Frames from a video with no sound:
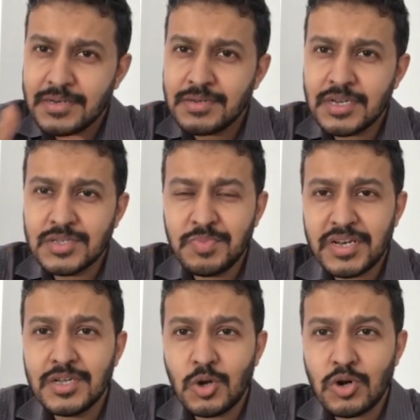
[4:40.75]
it is
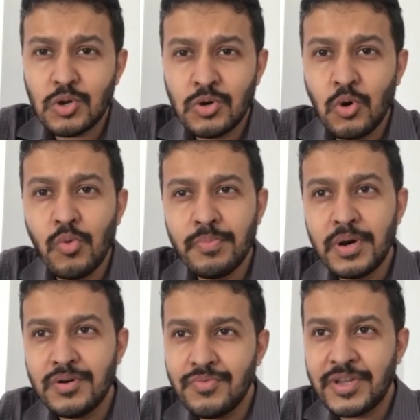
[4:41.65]
better not to
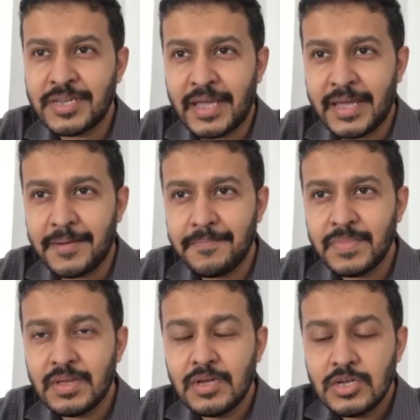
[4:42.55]
comb wet hair.
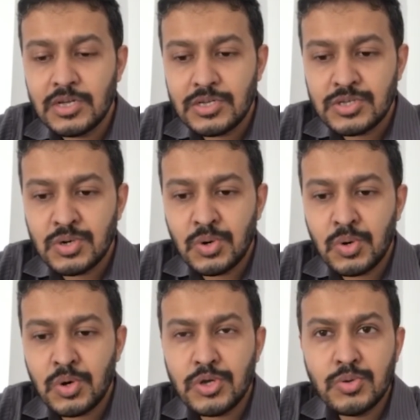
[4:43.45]

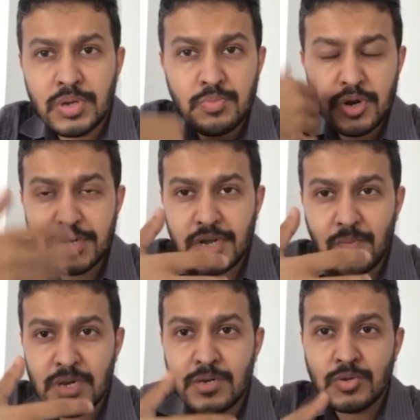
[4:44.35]
So you can put a
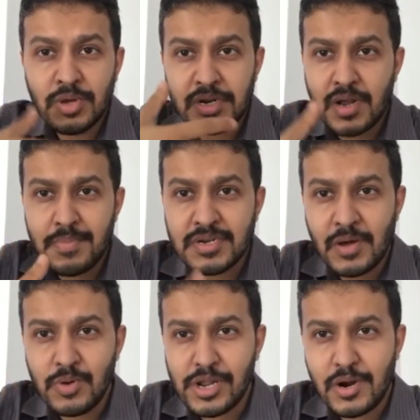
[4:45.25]
towel, you can wrap a
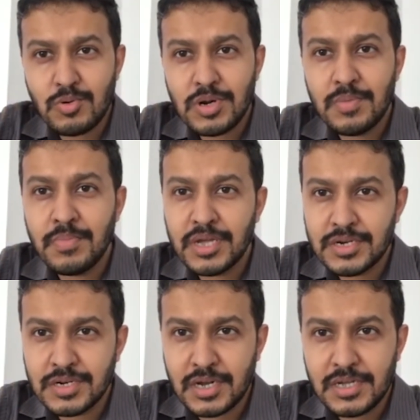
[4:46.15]
towel around, make
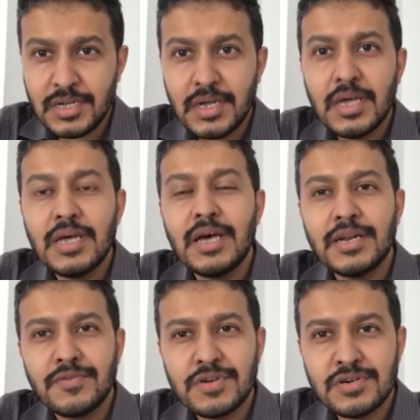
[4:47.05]
it dry, and
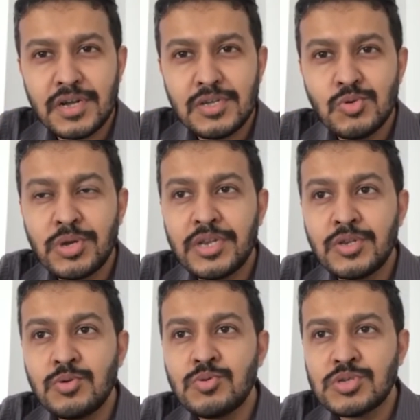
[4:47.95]
after dry you can
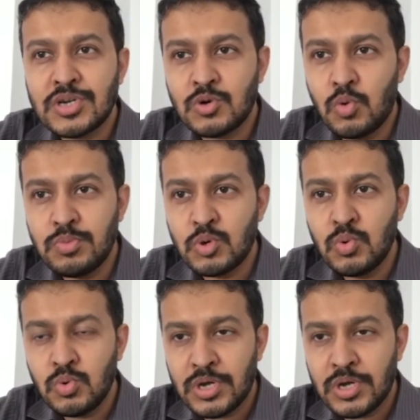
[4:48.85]
use a comb to